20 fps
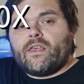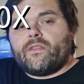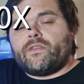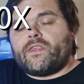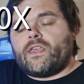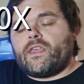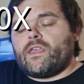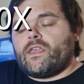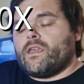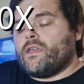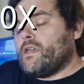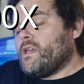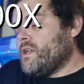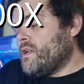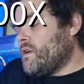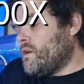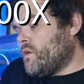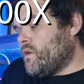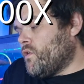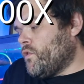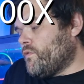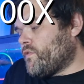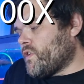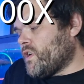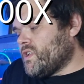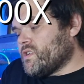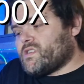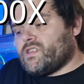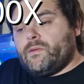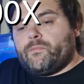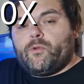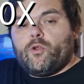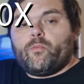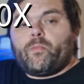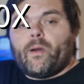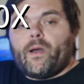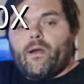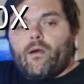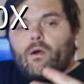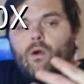the overall C P U
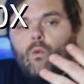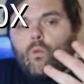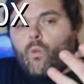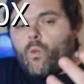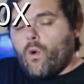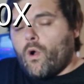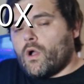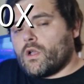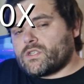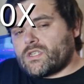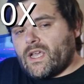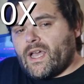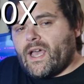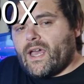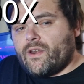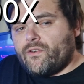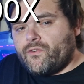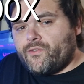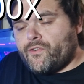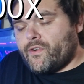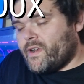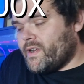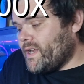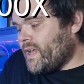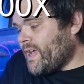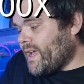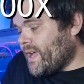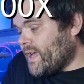power was one hundred